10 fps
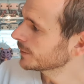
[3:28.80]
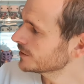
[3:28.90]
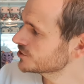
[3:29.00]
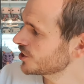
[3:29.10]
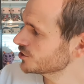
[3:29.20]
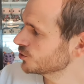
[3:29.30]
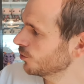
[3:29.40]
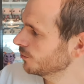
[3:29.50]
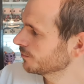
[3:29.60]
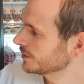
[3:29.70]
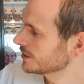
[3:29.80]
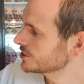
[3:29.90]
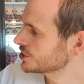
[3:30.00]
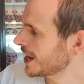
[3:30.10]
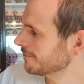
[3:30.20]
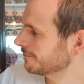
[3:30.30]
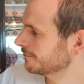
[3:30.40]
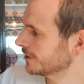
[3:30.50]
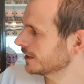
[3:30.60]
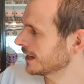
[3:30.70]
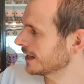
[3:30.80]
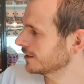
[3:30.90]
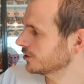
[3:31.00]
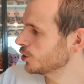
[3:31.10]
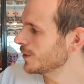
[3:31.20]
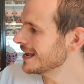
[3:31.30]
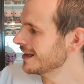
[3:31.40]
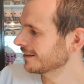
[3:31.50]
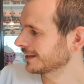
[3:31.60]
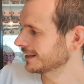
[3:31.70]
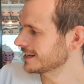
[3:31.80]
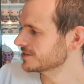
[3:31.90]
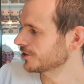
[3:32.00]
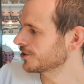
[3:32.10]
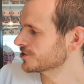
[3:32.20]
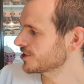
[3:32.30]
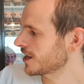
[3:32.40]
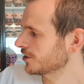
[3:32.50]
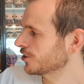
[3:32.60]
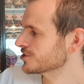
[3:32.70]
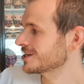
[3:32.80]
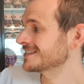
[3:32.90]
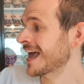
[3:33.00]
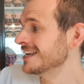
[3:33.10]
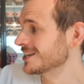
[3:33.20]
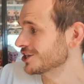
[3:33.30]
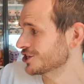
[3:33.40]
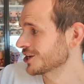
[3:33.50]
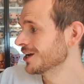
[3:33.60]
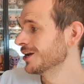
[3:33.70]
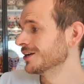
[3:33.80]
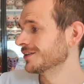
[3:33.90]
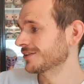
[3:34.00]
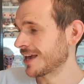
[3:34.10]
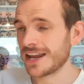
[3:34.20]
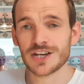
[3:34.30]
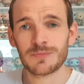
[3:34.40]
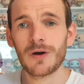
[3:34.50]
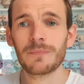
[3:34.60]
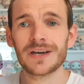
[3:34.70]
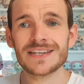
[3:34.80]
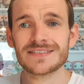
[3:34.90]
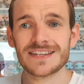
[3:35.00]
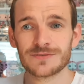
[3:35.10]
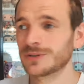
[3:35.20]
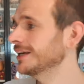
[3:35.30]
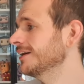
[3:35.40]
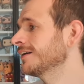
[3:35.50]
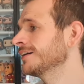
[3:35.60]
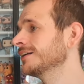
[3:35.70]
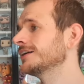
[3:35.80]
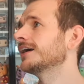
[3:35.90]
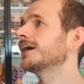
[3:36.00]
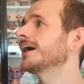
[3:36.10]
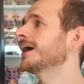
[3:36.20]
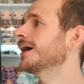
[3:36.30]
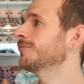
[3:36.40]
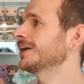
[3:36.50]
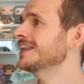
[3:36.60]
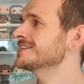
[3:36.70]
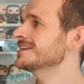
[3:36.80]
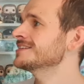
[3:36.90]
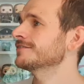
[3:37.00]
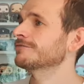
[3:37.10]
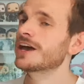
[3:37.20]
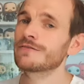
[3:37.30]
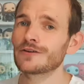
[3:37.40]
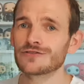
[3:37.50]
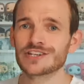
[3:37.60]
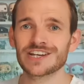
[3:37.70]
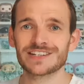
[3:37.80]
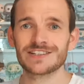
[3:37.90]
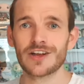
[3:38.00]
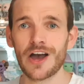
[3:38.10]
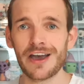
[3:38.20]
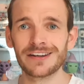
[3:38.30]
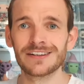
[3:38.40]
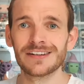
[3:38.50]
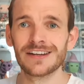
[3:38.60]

Scuttle, Chef uh, Louis, I think it is, Ursula, and Ursula ten inch. ten inch pop is this one here. Um, this is the five hundred sixty-nine